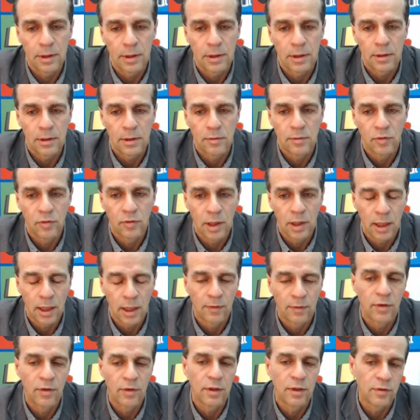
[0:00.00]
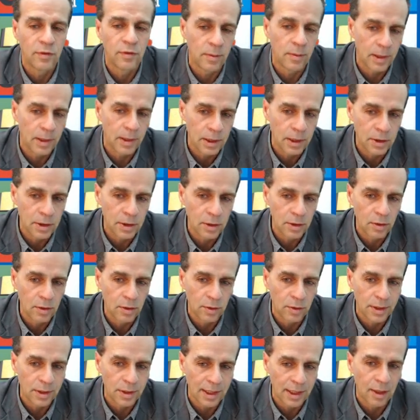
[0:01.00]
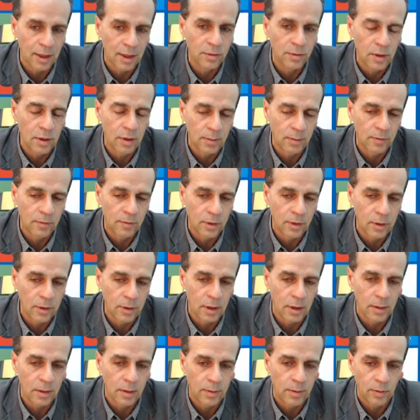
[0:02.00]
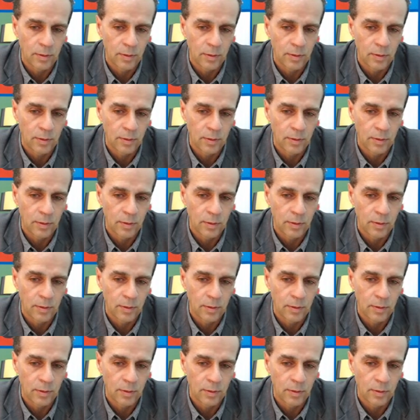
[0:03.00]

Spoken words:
recovery of the patient or the outcome of the therapy.